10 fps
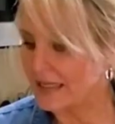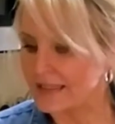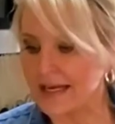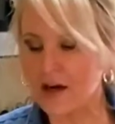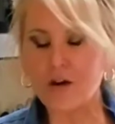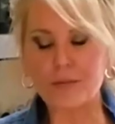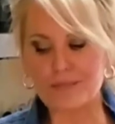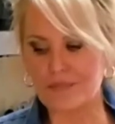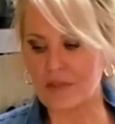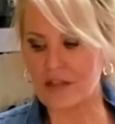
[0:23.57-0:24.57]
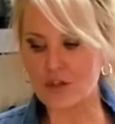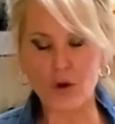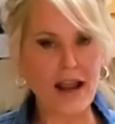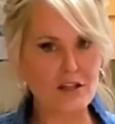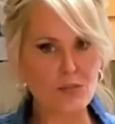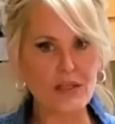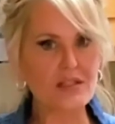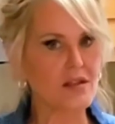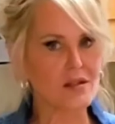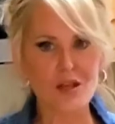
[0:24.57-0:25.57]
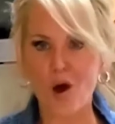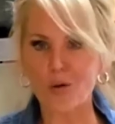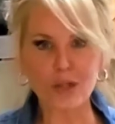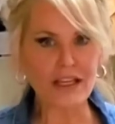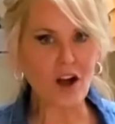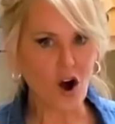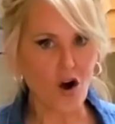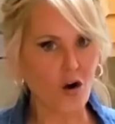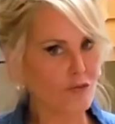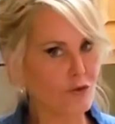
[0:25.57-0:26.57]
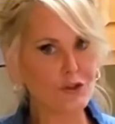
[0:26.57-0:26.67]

Now, Scratch biscuits only call for